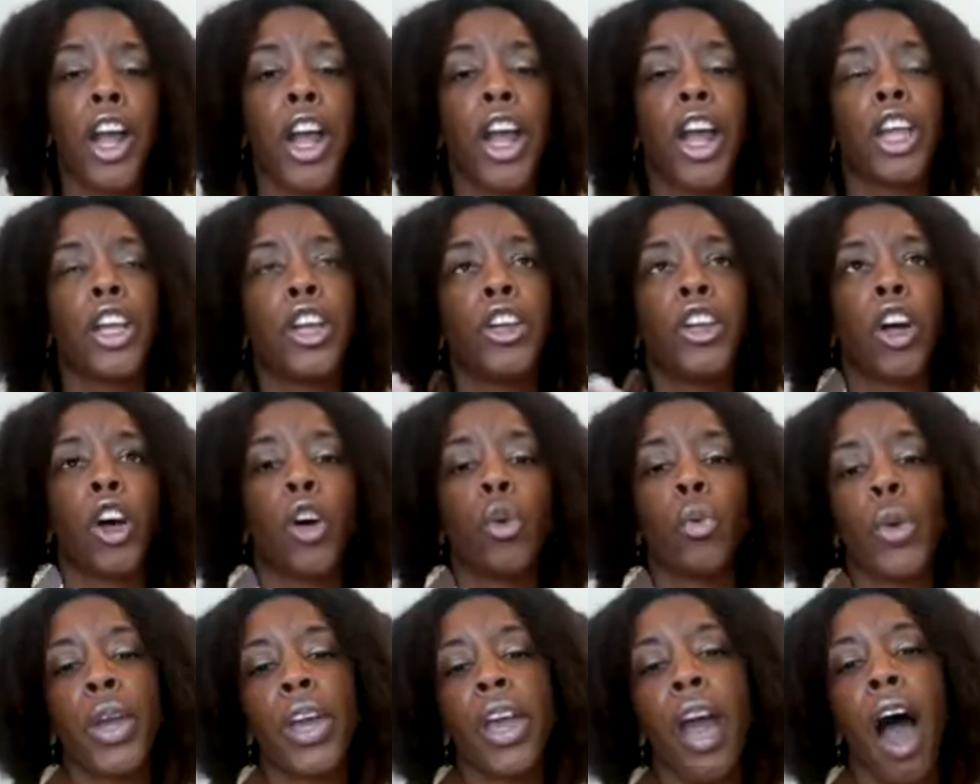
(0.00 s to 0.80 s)

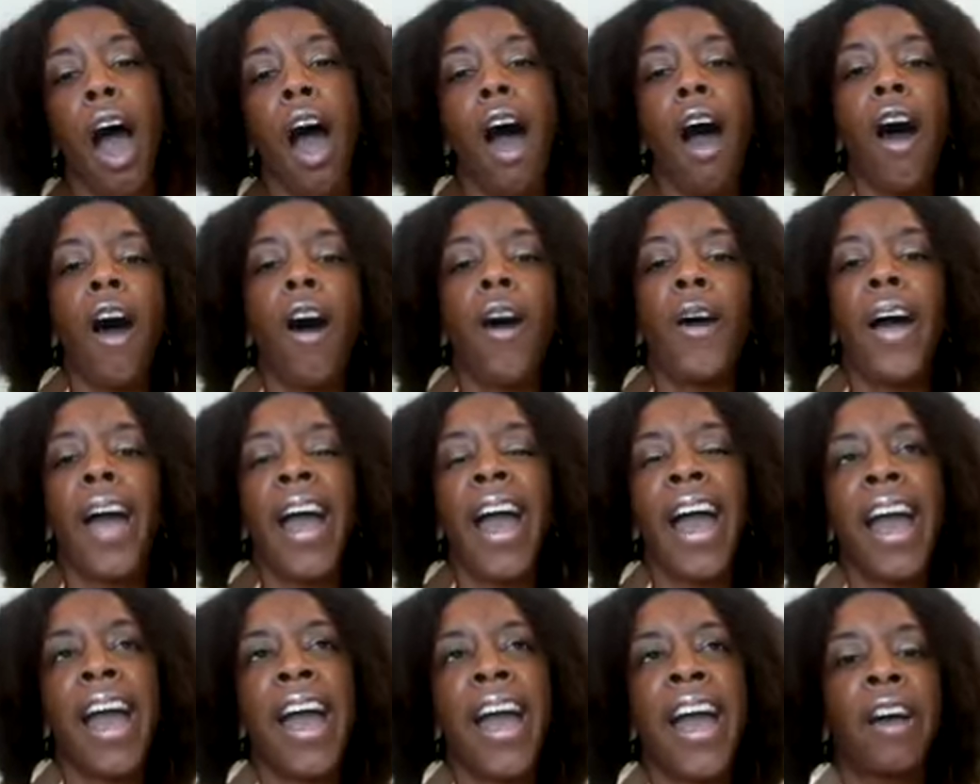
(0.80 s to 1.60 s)
we all
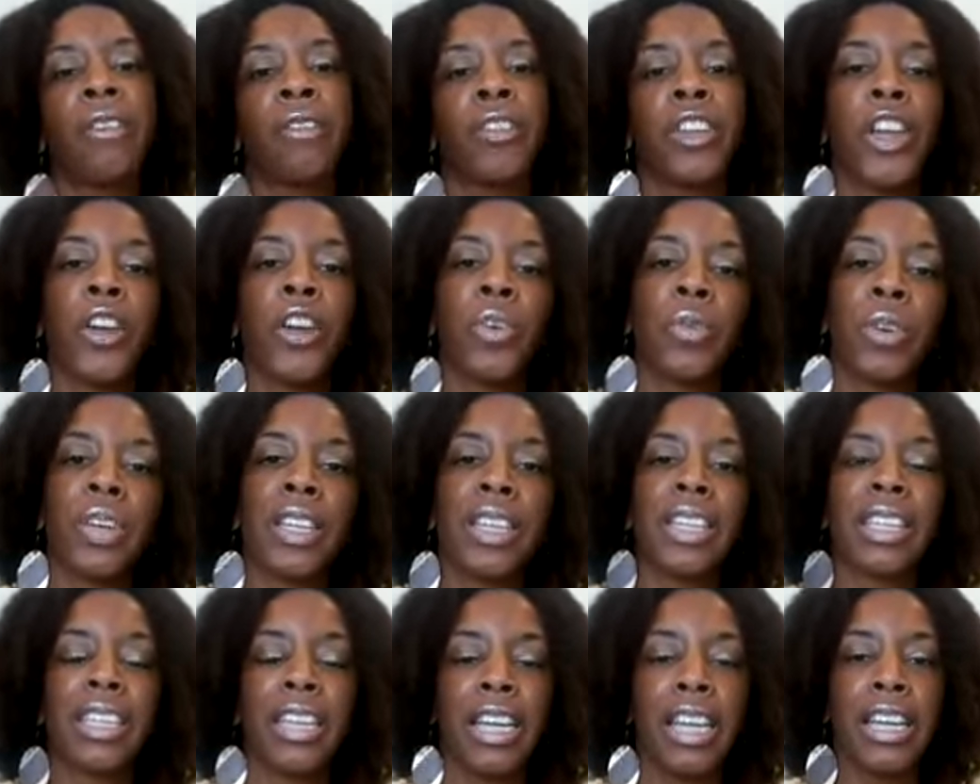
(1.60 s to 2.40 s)
have different
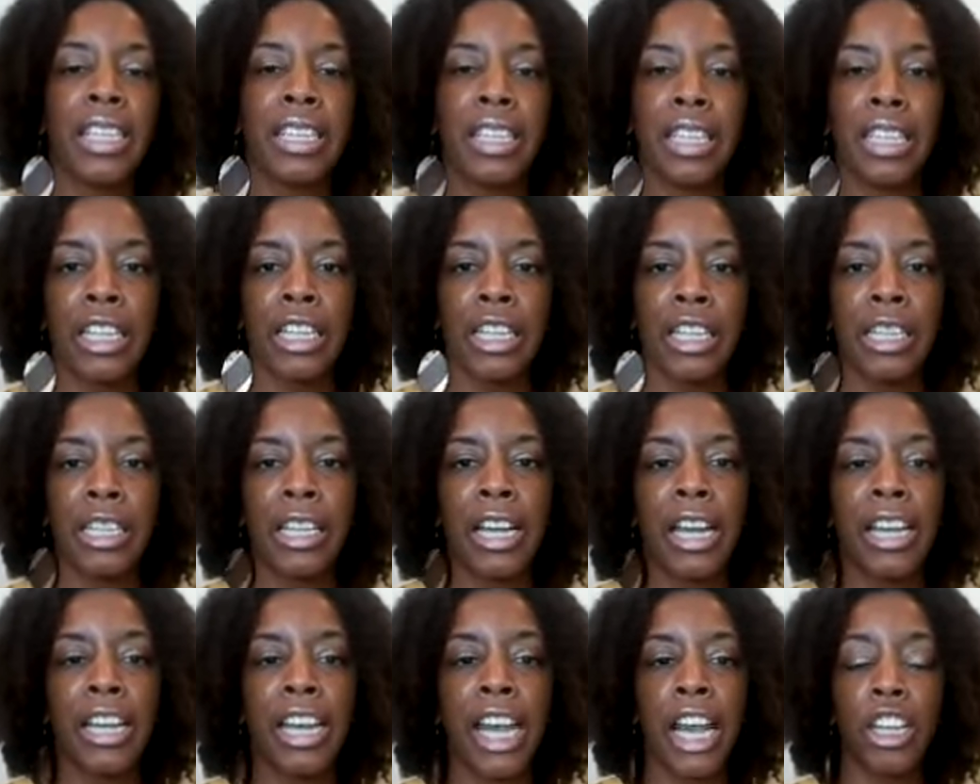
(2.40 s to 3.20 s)
seasons
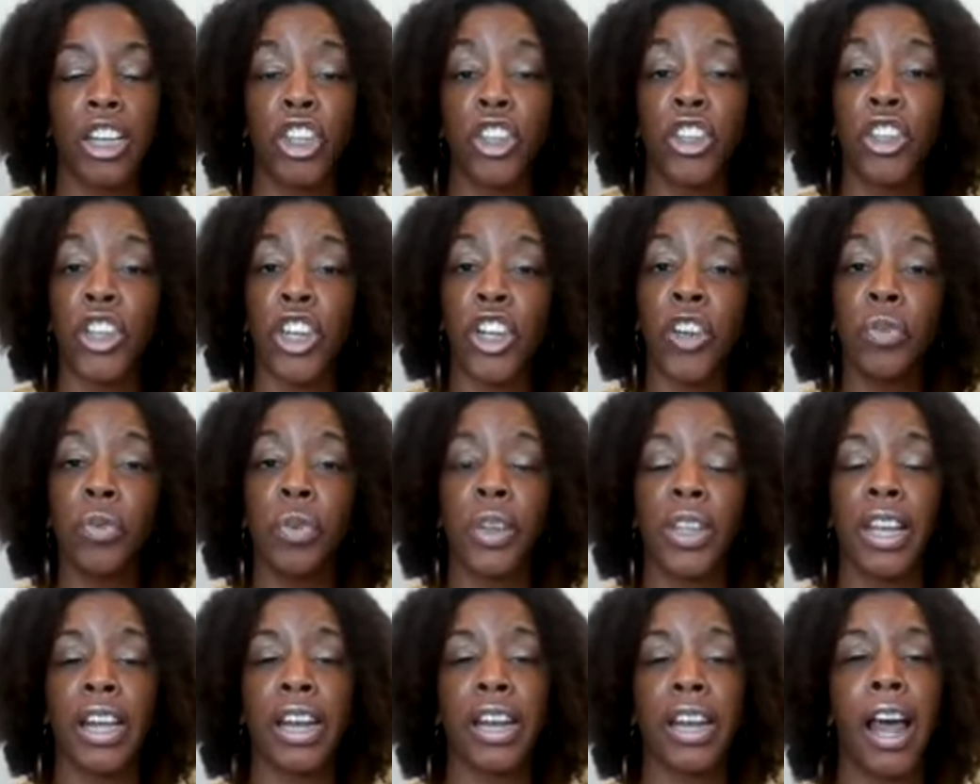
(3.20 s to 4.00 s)
that shift
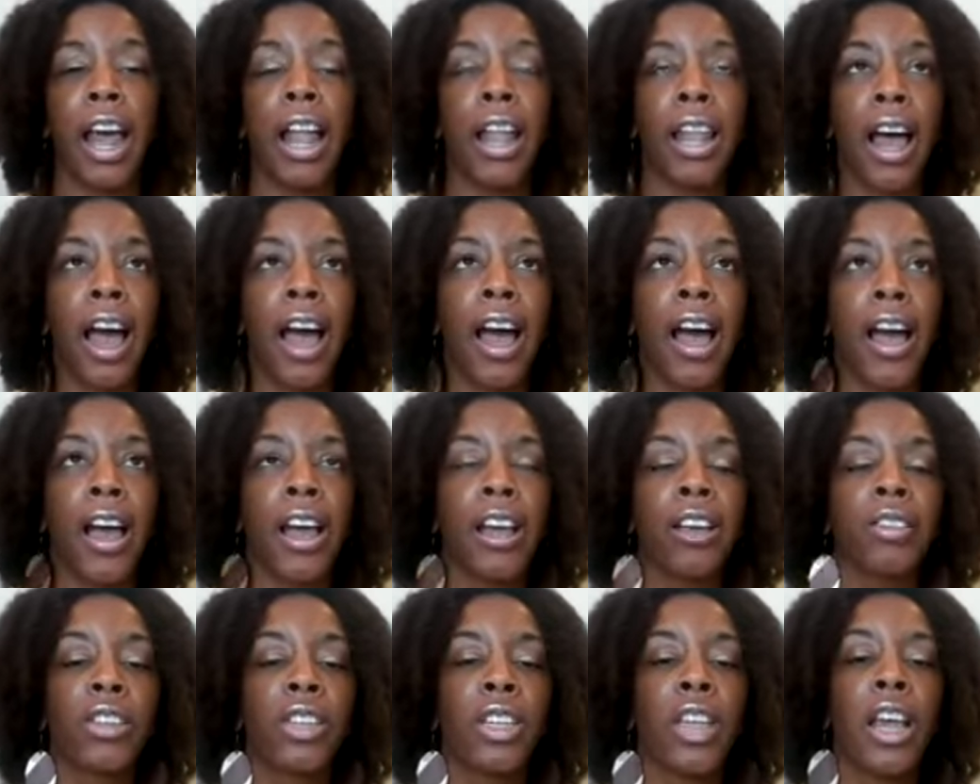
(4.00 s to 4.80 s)
within our
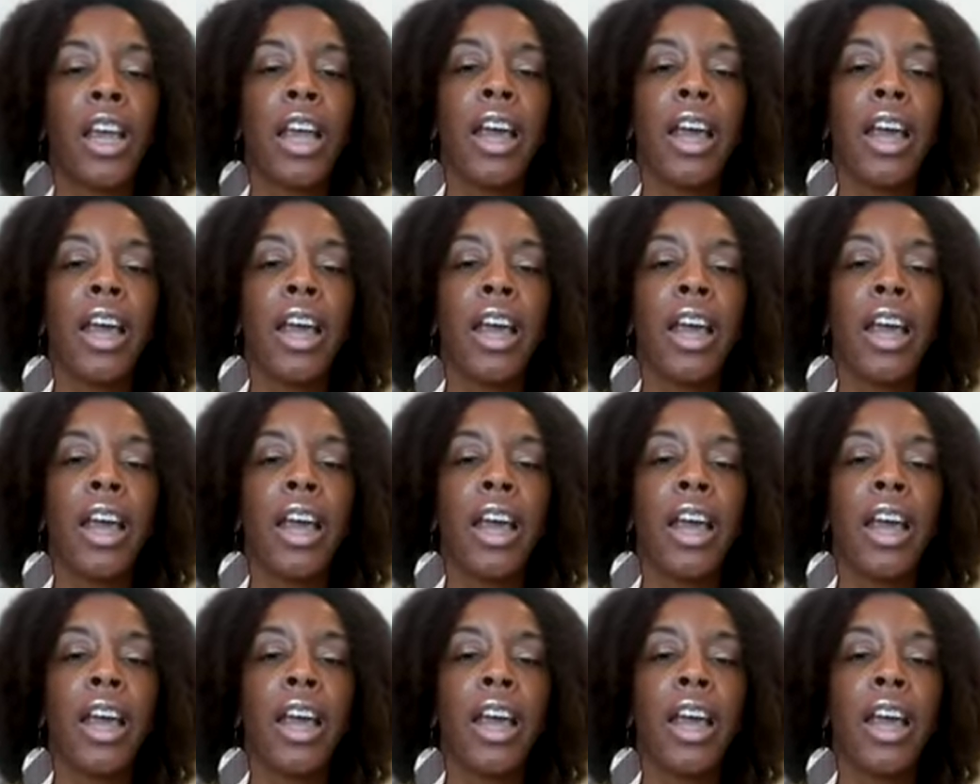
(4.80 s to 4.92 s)
lives.